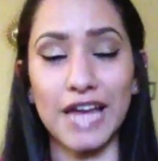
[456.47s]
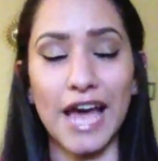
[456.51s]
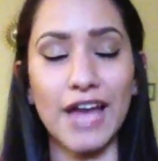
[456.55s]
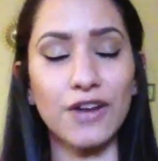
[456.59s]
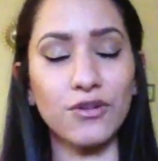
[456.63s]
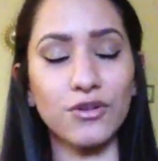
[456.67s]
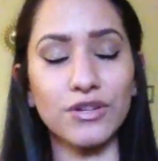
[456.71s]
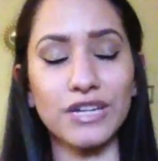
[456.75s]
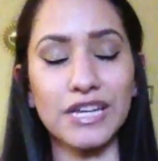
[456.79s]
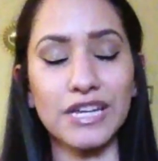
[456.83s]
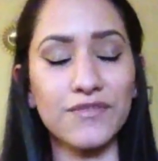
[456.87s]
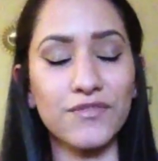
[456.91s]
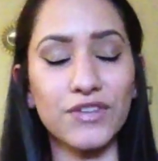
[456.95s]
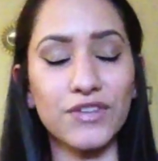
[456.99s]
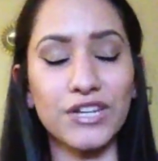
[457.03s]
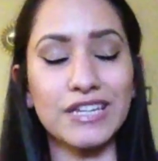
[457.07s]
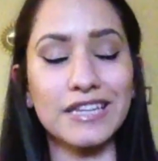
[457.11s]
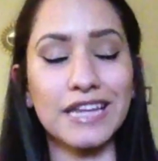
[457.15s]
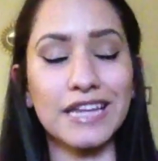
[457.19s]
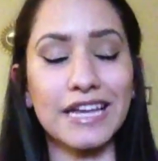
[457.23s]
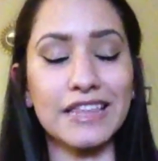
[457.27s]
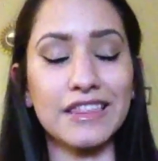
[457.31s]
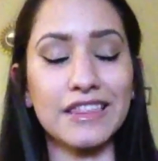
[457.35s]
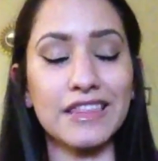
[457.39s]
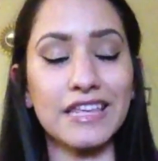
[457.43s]
I don't
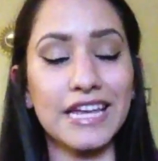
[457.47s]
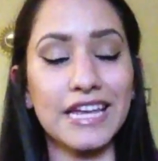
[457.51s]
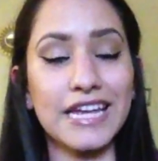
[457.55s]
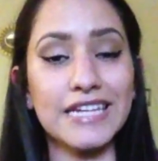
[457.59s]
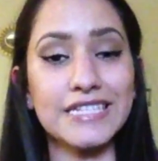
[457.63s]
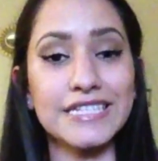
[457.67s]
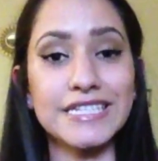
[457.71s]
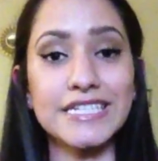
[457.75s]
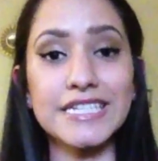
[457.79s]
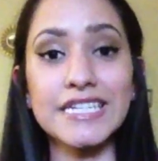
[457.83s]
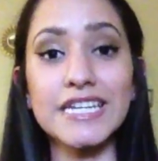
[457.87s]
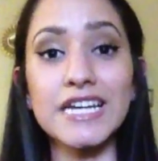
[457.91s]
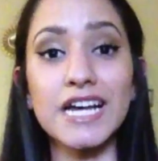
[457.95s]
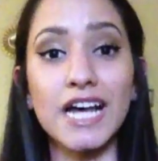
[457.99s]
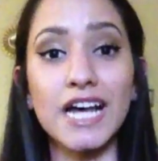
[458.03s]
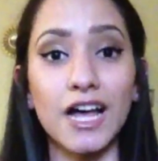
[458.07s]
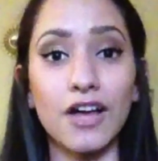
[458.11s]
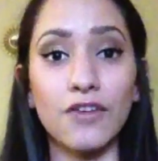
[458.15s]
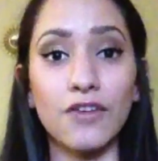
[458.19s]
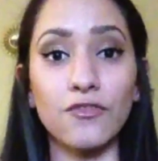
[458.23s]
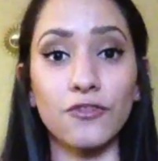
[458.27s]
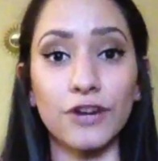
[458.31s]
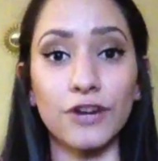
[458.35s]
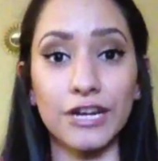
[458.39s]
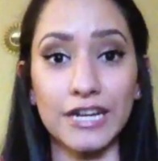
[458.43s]
even like the idea
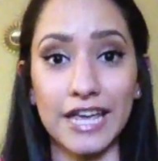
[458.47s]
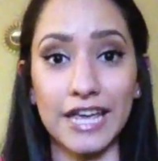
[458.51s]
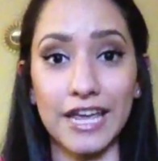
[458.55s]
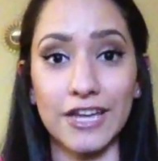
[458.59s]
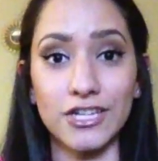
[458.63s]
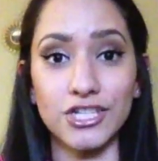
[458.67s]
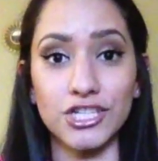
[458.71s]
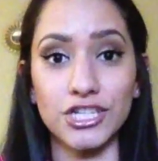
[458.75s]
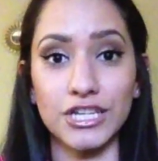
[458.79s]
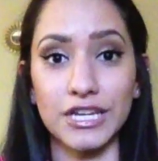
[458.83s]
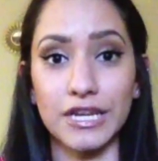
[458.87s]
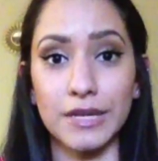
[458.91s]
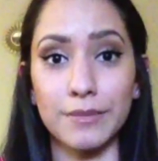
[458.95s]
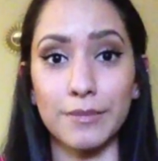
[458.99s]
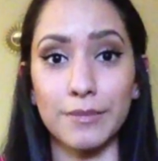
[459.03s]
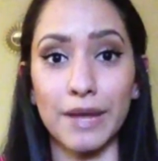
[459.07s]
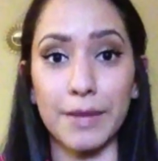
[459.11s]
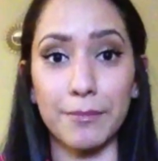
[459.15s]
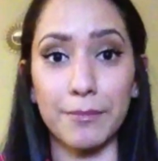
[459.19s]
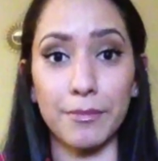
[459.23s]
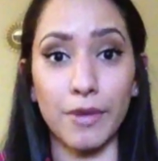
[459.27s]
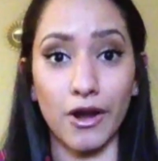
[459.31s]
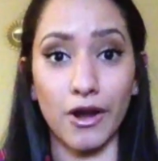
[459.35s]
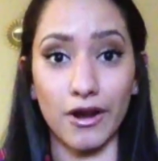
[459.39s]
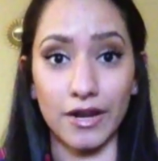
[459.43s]
of radiation in
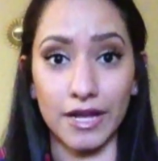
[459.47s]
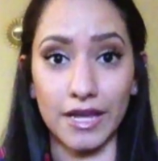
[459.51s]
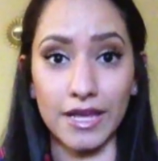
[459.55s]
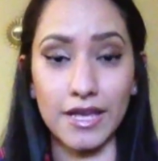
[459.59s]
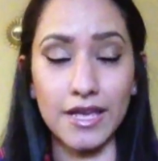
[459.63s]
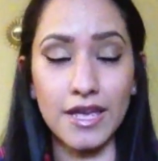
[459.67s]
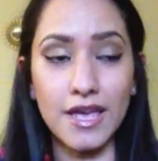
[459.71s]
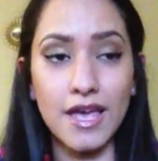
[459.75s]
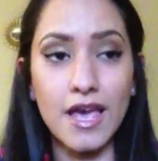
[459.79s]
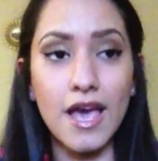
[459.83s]
my body.